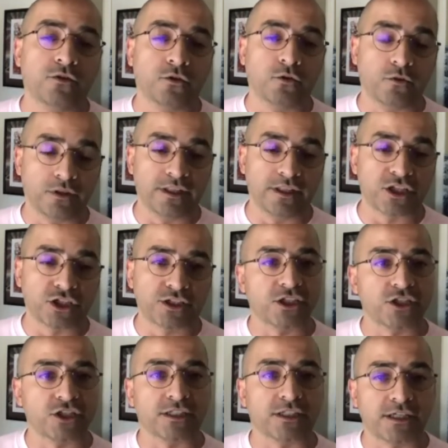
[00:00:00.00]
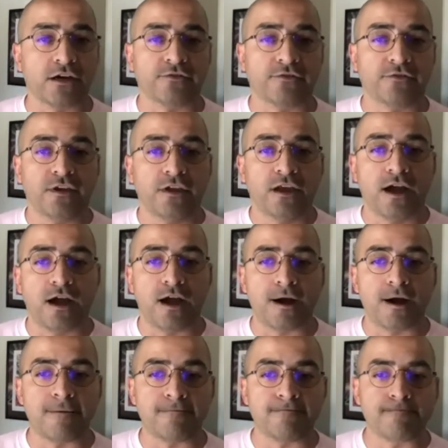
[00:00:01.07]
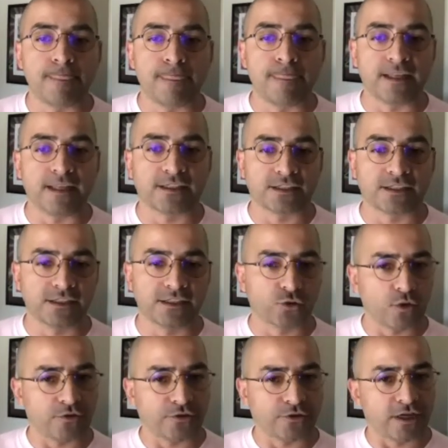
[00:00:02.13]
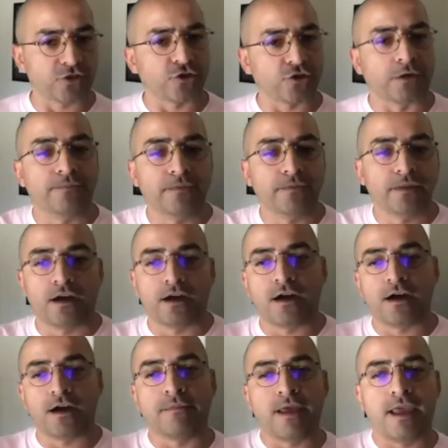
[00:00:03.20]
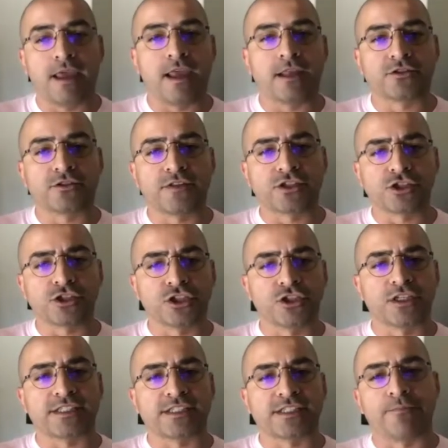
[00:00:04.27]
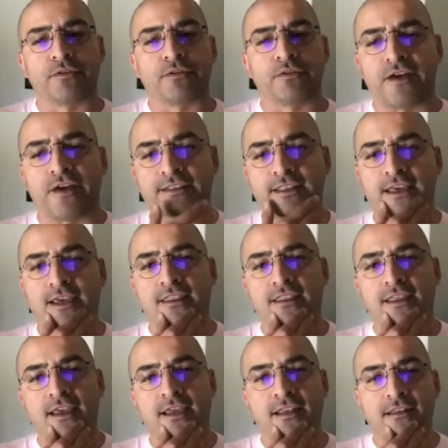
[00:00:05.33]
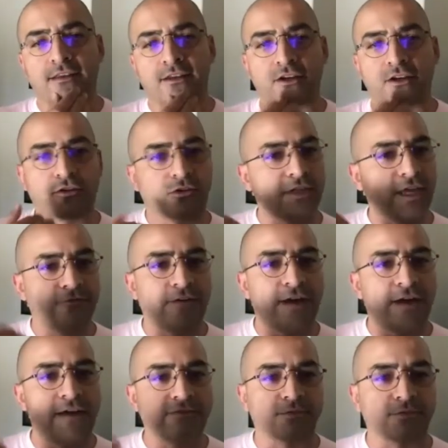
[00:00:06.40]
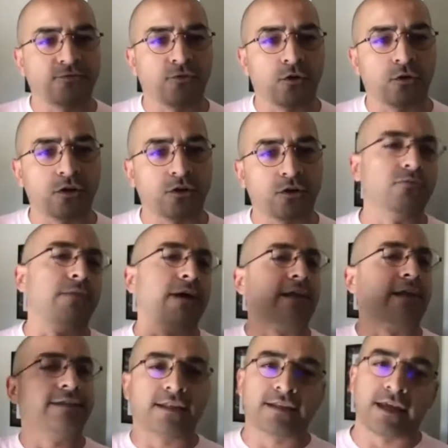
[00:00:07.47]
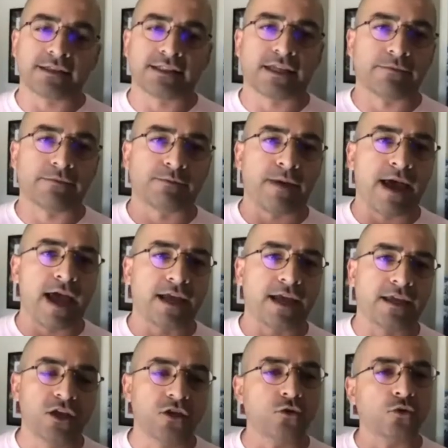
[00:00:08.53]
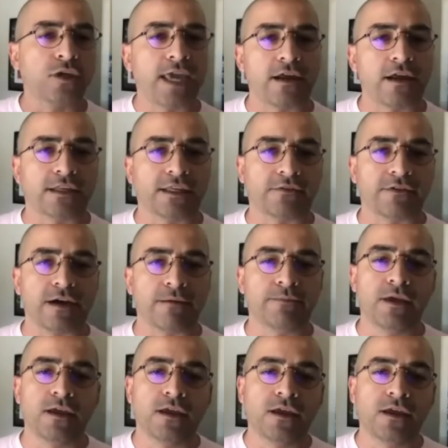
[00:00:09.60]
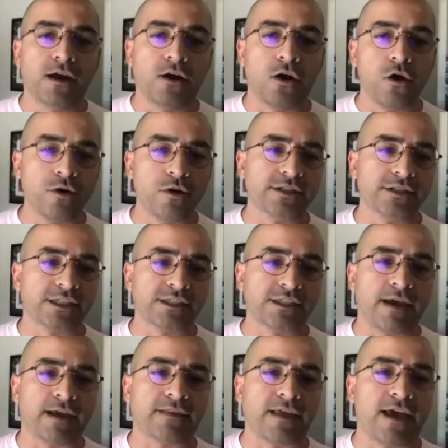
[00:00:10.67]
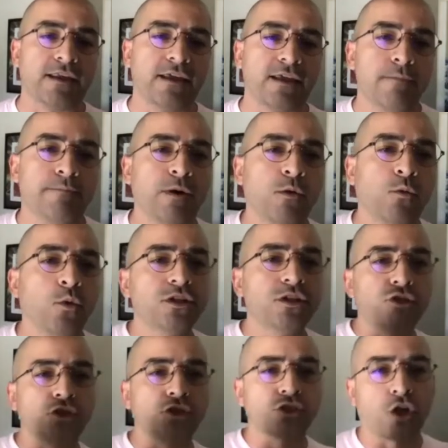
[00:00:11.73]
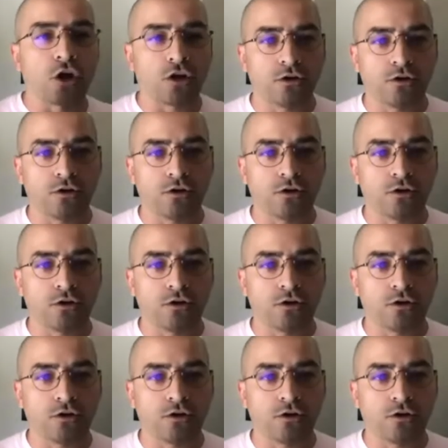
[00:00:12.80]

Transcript: legislation itself, it succeeded throughout the country. And so that's just a good example of the fact that you take 5 steps forward, you might take 10 steps back. You cannot give up. Always expect that. But once you start